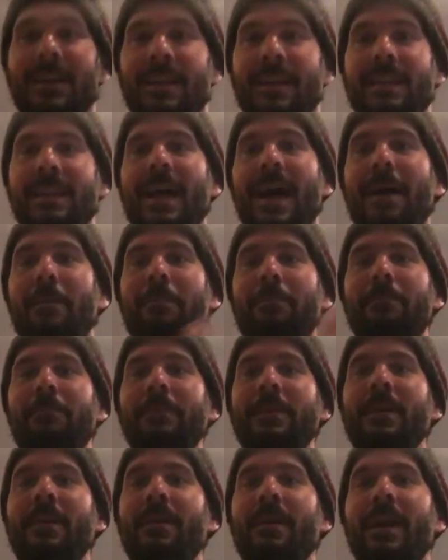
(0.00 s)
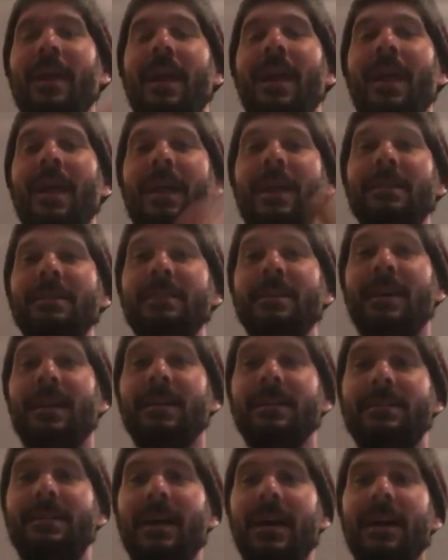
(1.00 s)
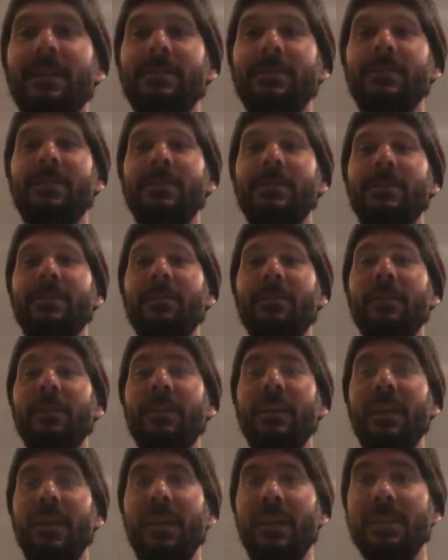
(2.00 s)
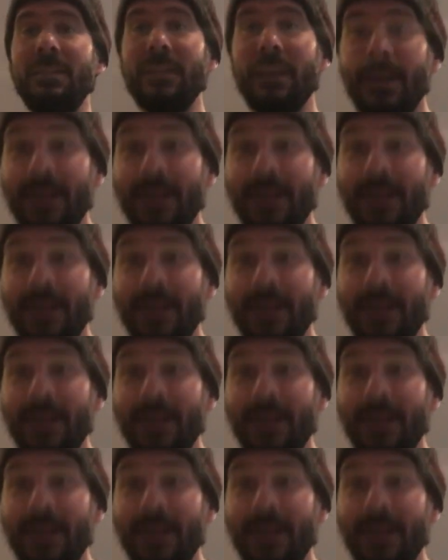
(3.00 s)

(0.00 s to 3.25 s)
Clap your hands, touch your knees,